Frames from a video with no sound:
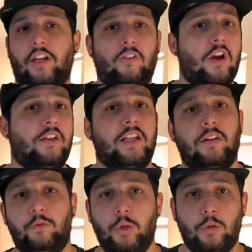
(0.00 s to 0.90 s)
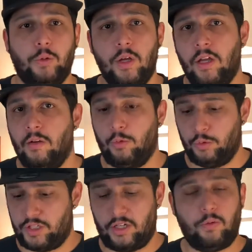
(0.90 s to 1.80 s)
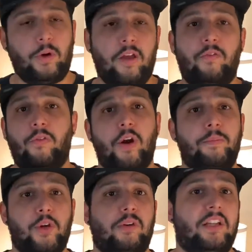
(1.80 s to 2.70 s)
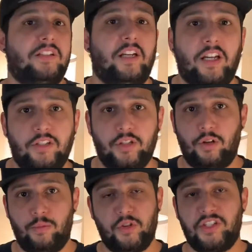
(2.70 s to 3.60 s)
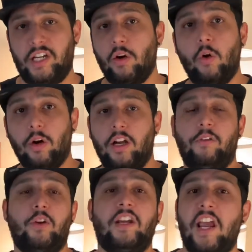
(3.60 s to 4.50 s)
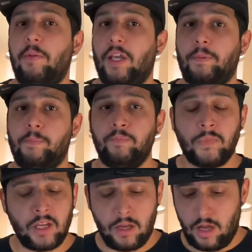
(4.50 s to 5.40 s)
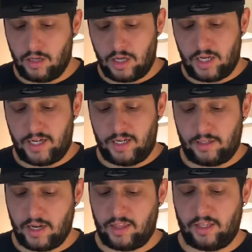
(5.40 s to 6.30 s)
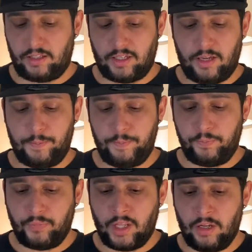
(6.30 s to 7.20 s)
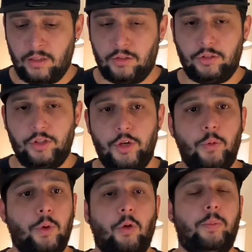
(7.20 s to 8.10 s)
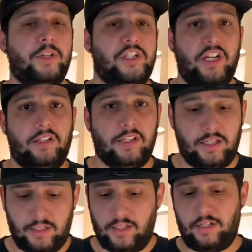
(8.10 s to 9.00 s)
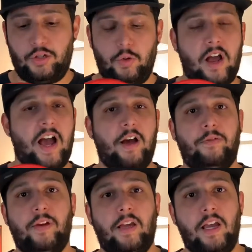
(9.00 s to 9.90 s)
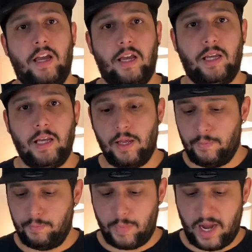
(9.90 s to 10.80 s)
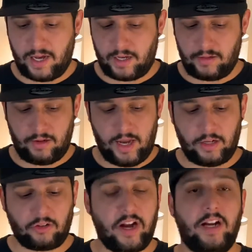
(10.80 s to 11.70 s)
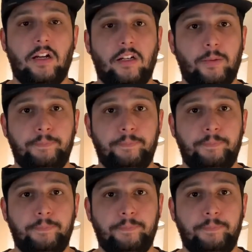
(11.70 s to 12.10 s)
around that will take away from your listening to your music. Or if you're gaming, I think that you will appreciate these. They do have a mic integrated in them,